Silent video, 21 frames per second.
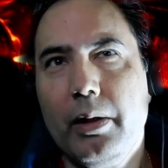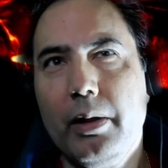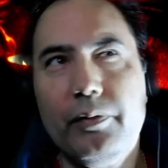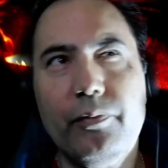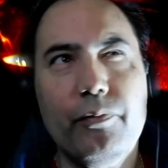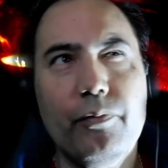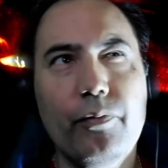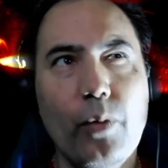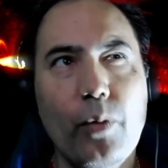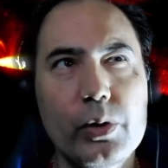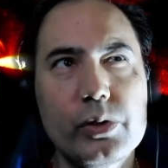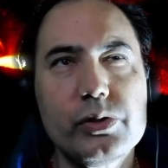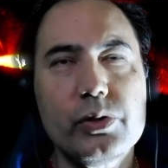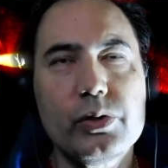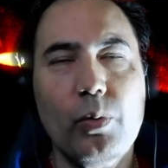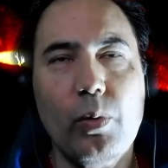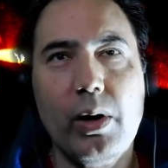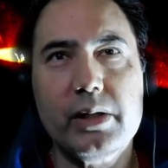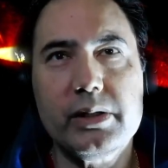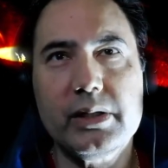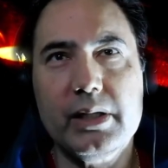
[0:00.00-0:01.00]
forced to
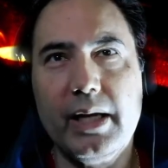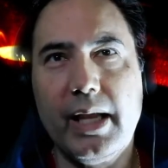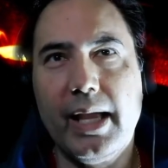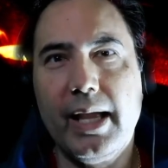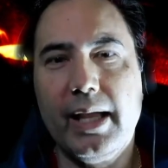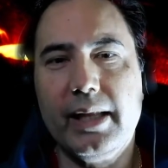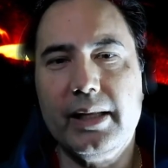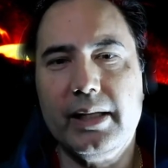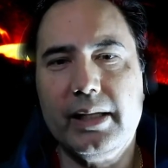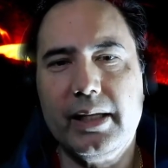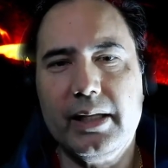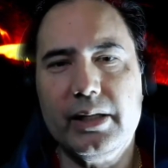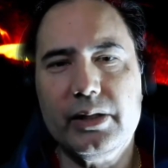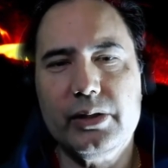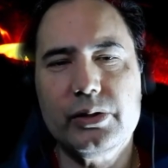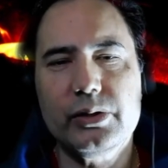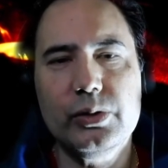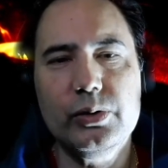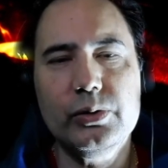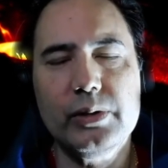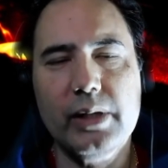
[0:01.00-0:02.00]
watch an ad to get
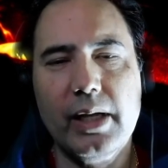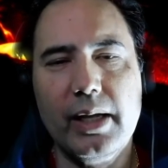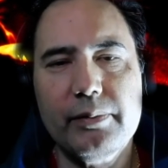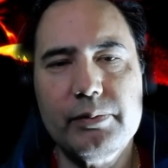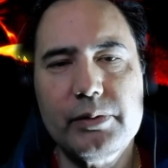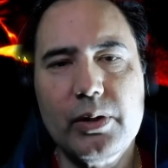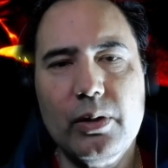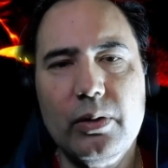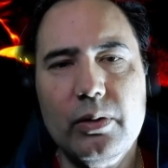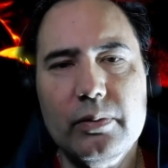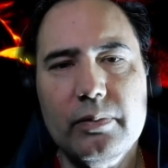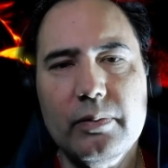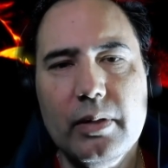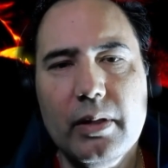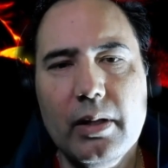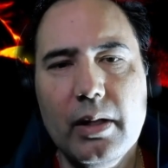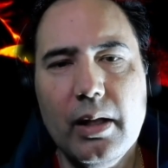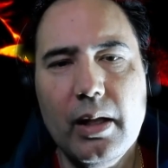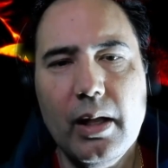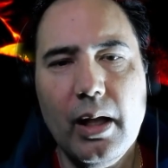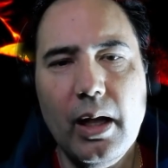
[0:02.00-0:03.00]
2 times gold.
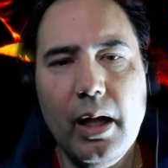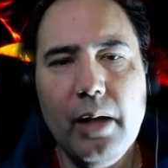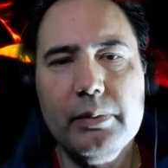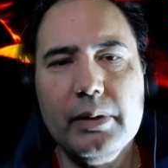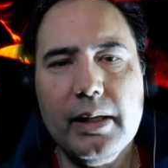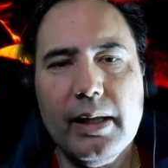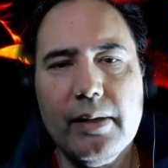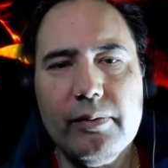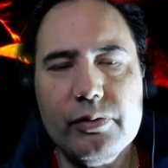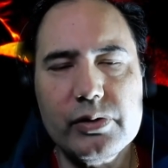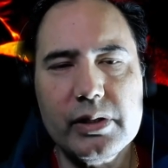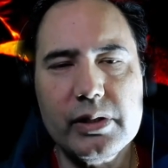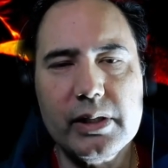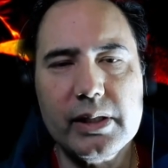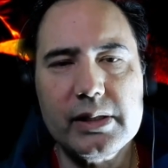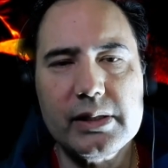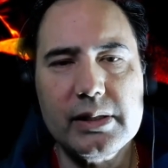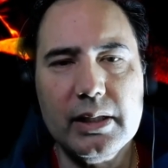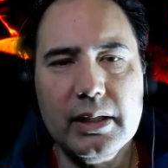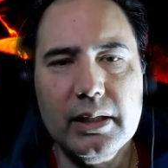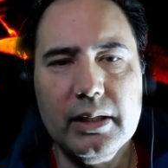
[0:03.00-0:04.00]
Up to level
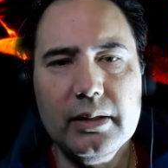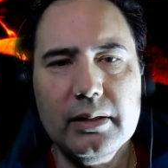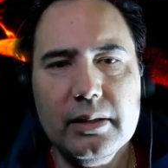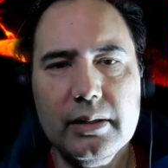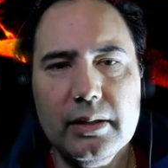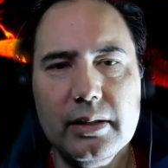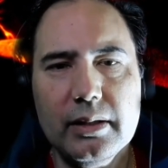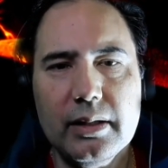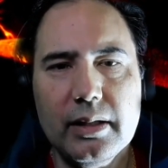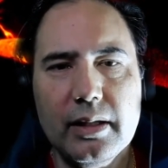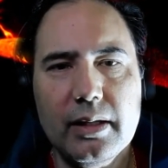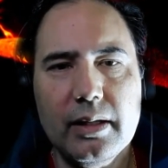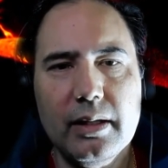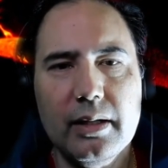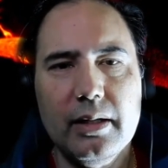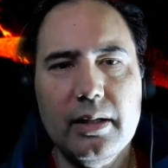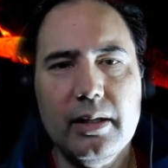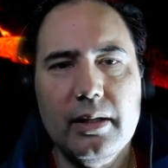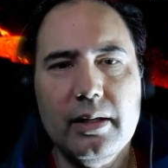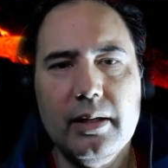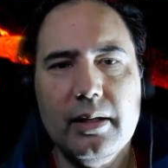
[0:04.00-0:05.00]
16.
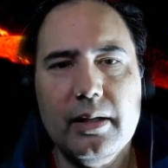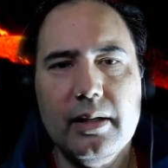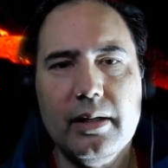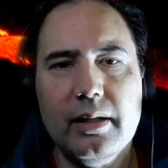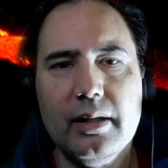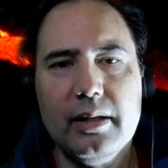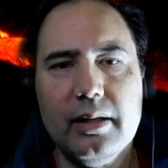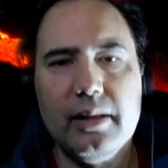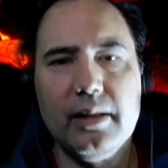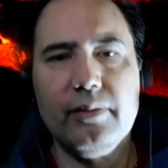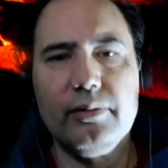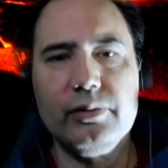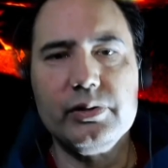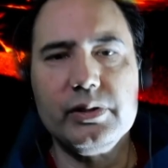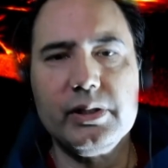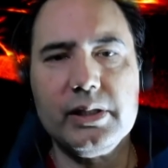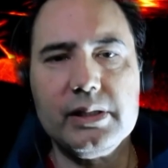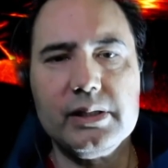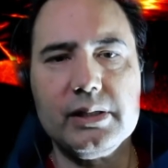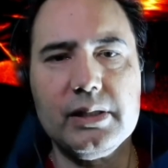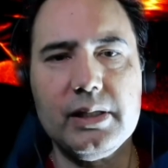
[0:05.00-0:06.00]
Level
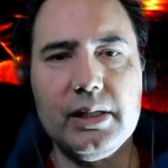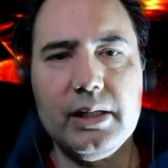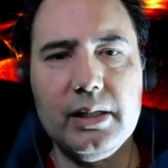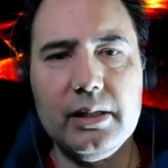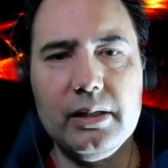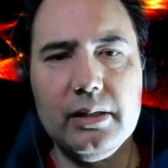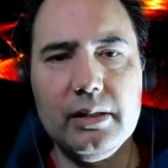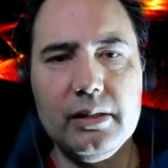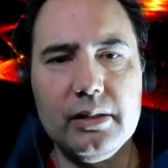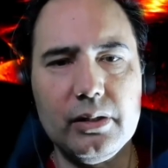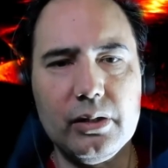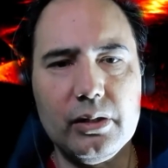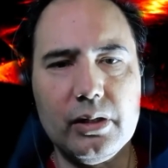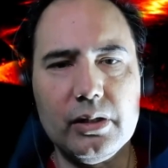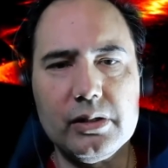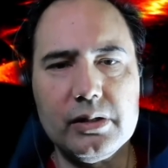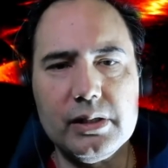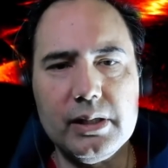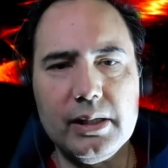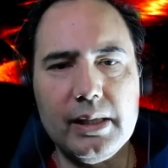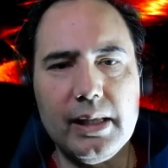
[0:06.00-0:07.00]
16, you can
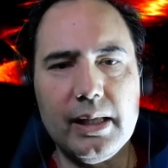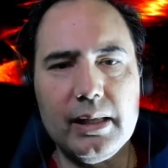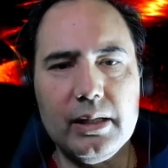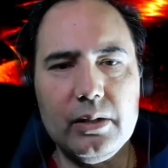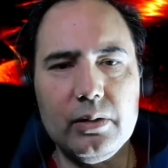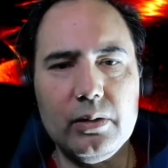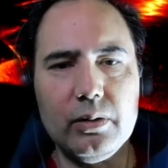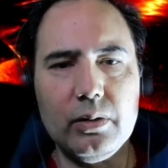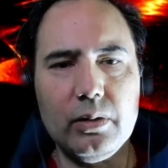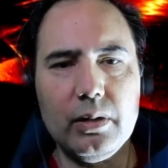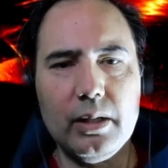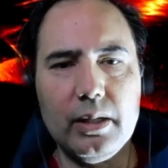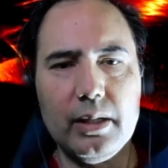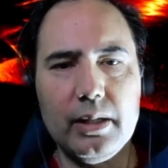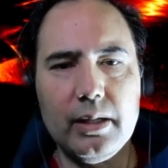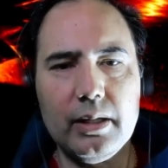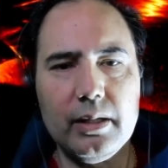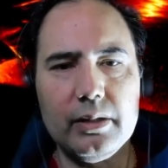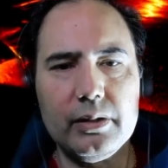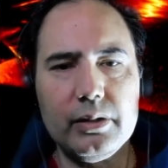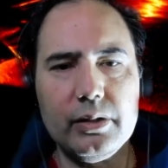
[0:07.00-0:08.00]
see that little
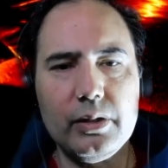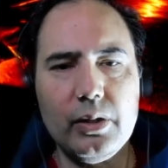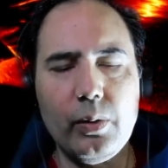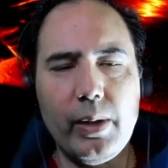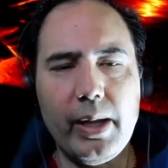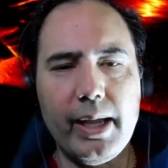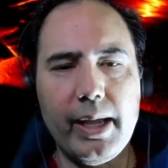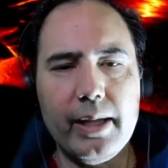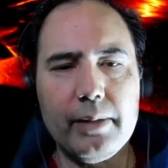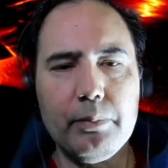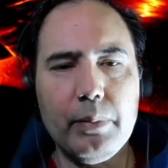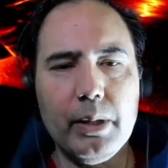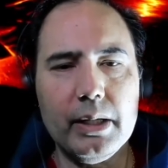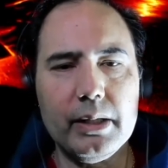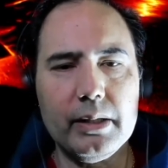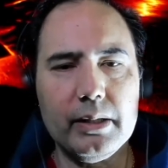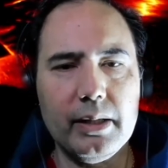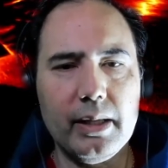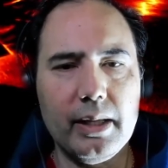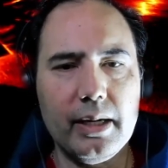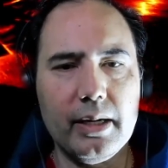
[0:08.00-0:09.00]
no ad
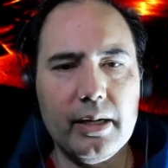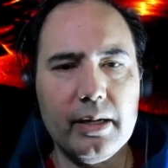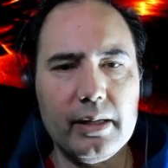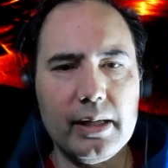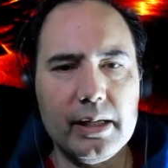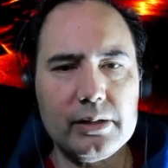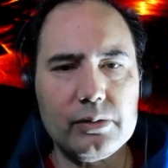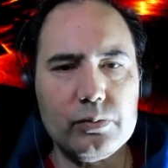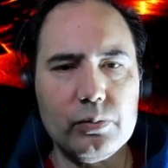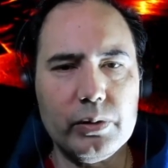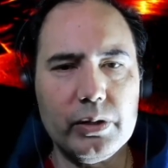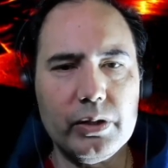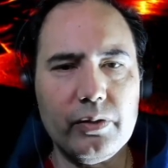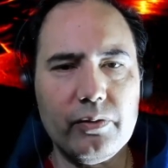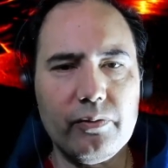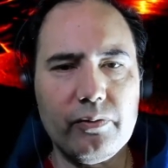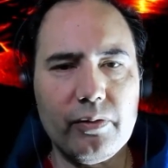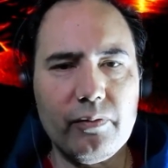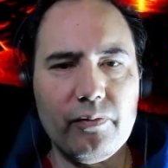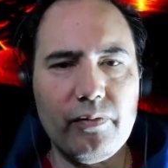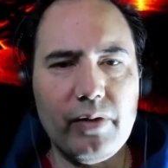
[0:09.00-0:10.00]
button there. That's where you
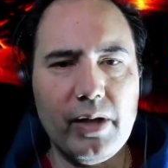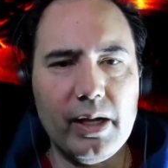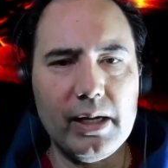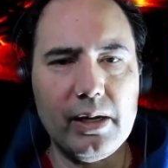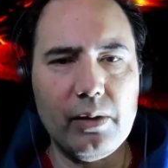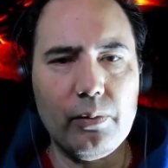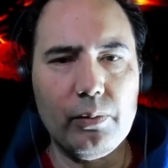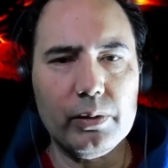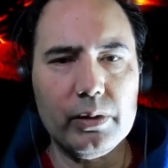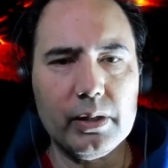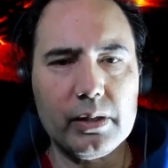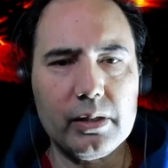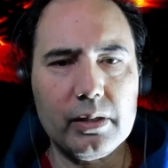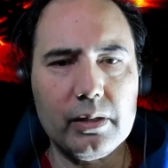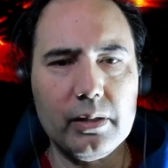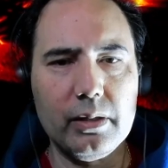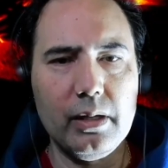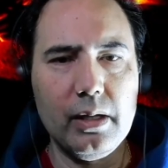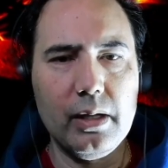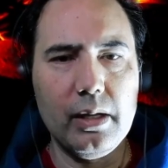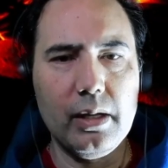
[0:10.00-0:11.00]
can find out what the
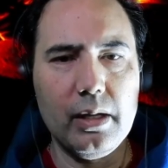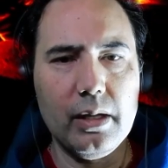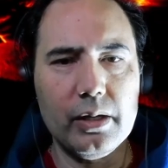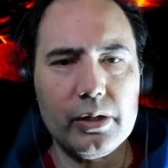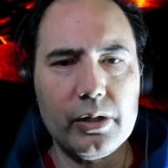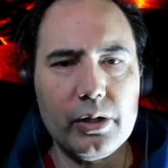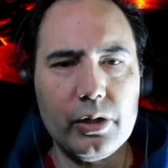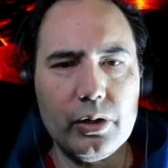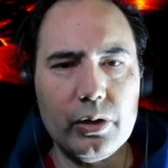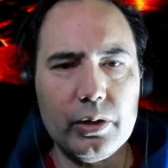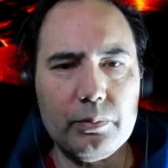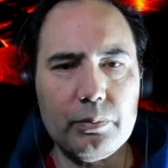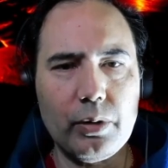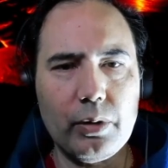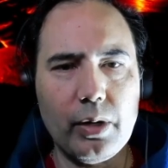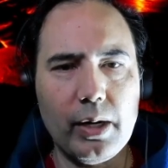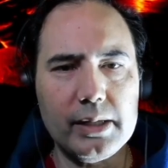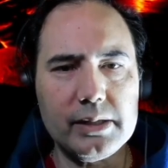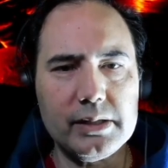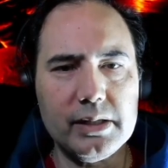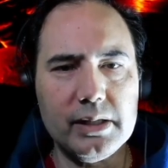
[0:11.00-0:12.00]
current
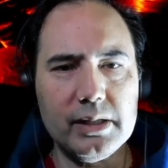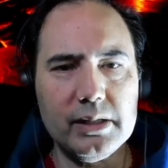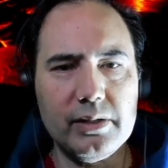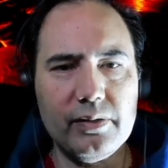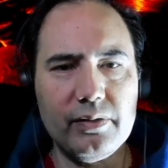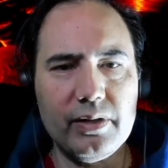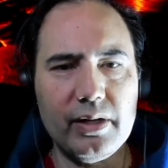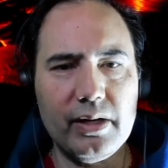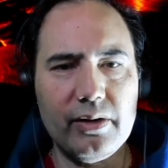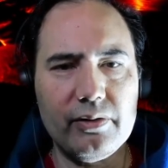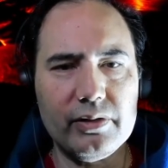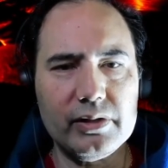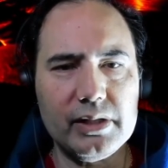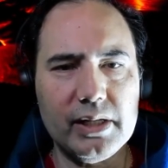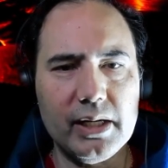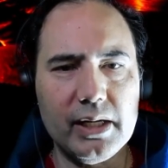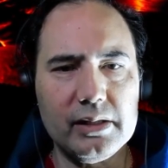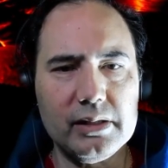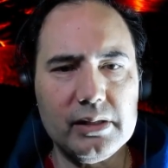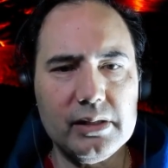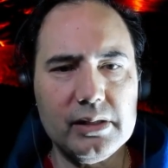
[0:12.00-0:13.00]
price is if it ever
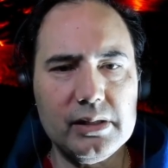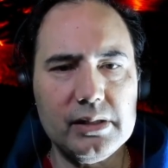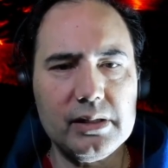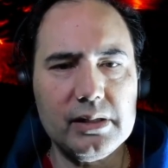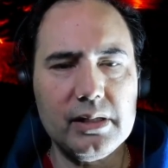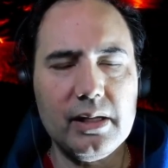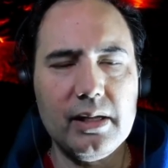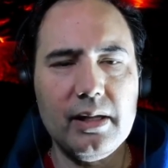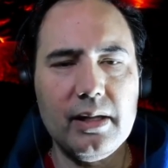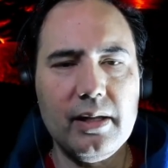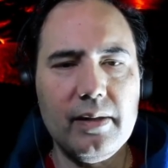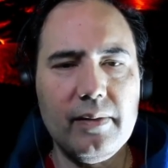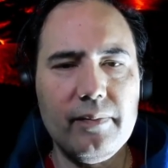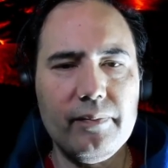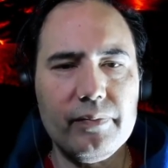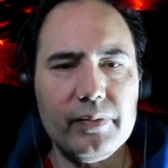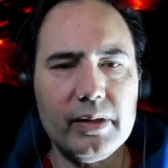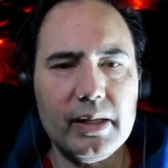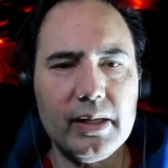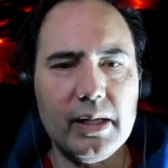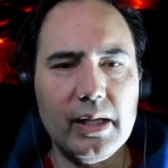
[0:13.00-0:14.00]
changes.
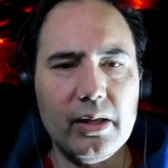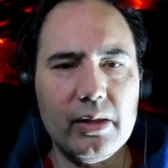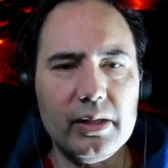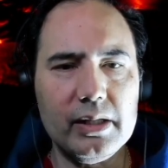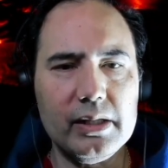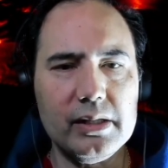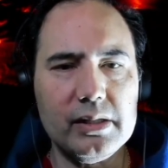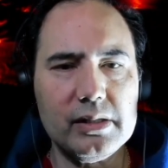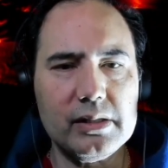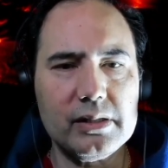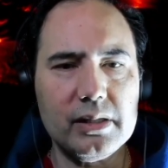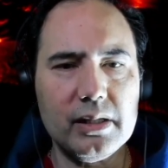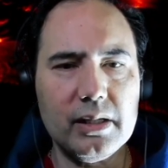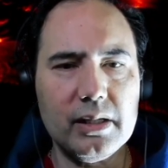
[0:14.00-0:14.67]
Now these